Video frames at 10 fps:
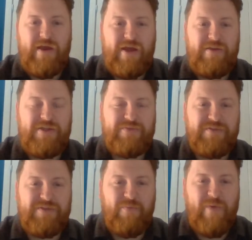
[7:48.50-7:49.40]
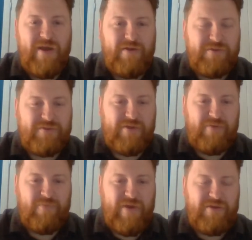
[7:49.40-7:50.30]
and this one's in Wales,
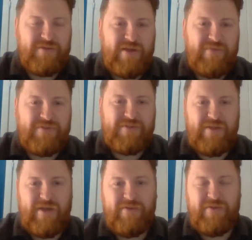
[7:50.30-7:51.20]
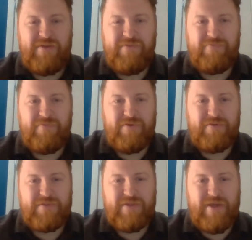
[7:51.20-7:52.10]
and Wales have slightly
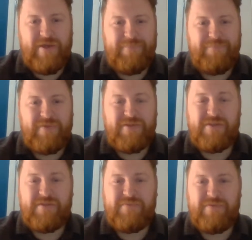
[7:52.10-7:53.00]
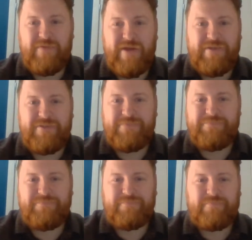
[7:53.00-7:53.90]
different systems in place.
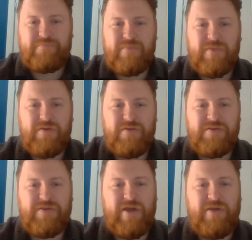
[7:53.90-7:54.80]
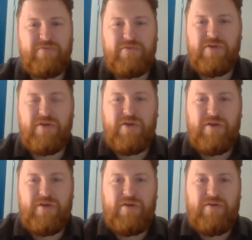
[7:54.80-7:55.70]
So
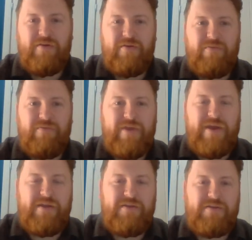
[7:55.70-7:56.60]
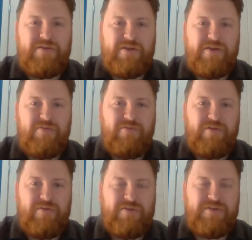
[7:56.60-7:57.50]
they do
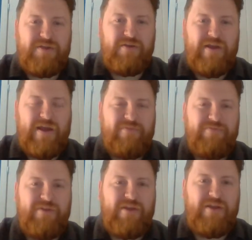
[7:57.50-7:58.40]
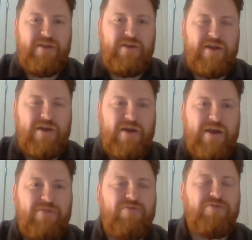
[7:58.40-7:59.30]
still have the
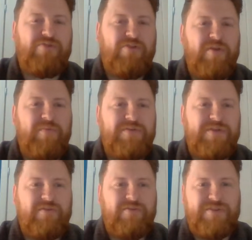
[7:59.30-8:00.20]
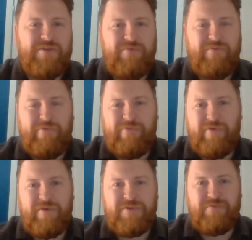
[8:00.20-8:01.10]
agricultural occupancy clause that we've
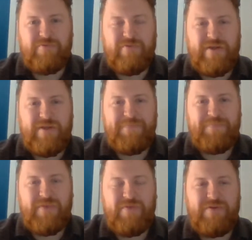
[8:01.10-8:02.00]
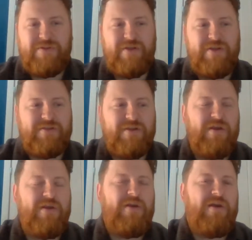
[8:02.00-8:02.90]
referred to already, which is
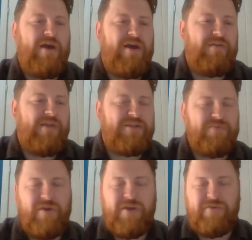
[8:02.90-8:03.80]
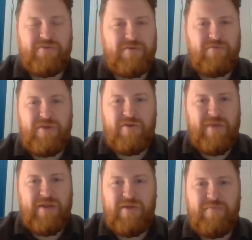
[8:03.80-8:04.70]
last working or solely or
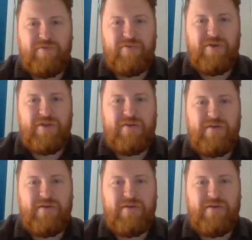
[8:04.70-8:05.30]
mainly employed in